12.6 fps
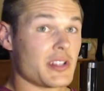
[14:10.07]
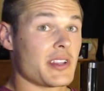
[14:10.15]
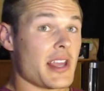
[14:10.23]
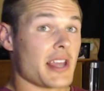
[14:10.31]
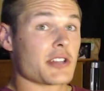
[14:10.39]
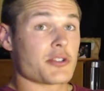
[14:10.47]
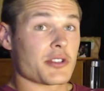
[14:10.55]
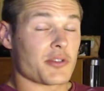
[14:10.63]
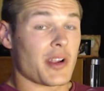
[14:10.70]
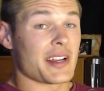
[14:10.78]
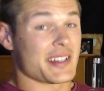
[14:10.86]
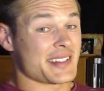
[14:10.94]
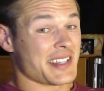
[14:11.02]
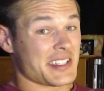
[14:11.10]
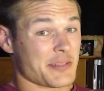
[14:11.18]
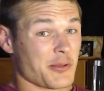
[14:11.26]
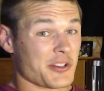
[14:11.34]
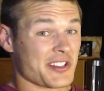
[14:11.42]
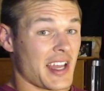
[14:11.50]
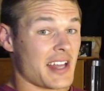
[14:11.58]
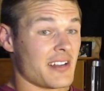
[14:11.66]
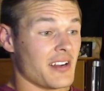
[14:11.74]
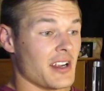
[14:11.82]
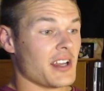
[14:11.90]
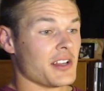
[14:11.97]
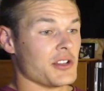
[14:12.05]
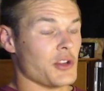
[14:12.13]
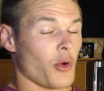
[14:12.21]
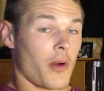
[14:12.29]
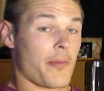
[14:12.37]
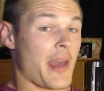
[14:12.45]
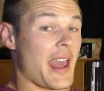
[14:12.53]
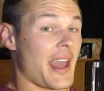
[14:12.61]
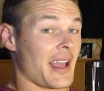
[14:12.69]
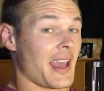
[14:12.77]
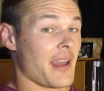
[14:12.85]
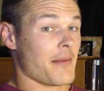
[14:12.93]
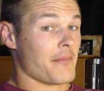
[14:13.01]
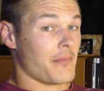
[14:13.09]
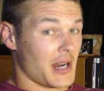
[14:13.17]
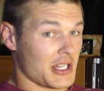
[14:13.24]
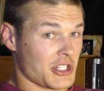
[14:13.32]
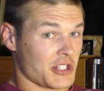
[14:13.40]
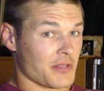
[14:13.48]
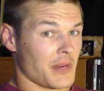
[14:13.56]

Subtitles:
interest rate at 6%, you are paying a much,